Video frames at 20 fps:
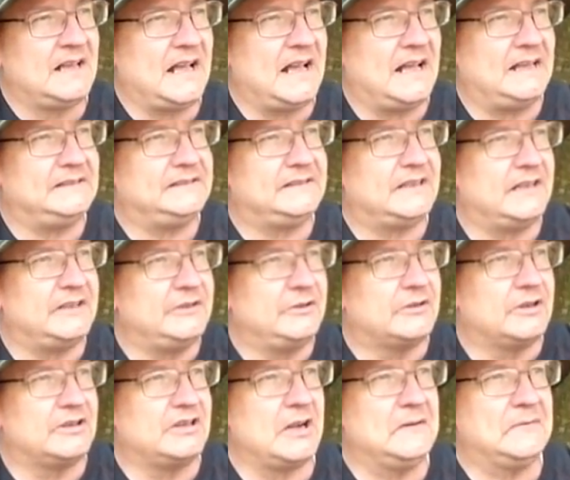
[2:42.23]
and you
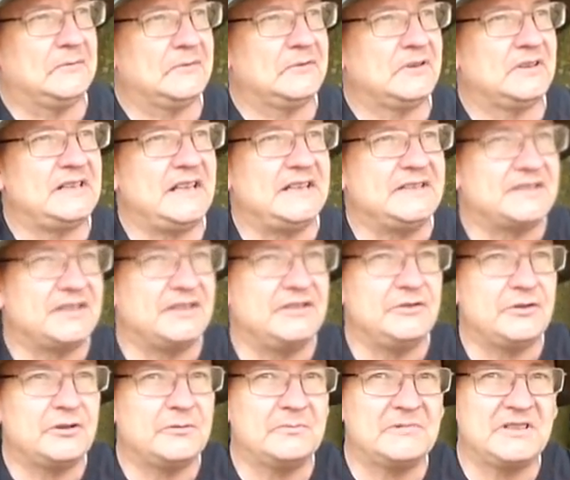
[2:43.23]
can go through the list and
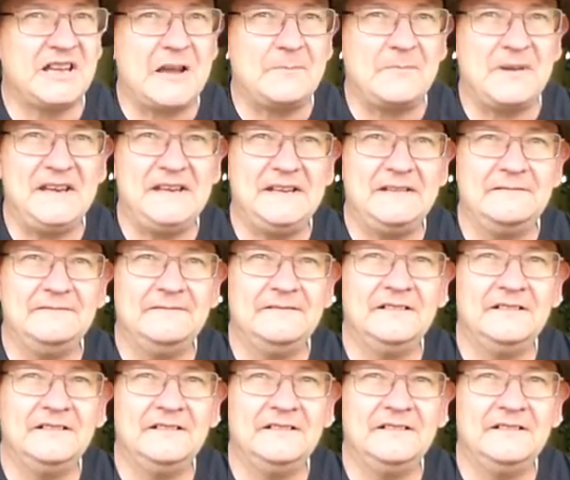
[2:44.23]
you can tap in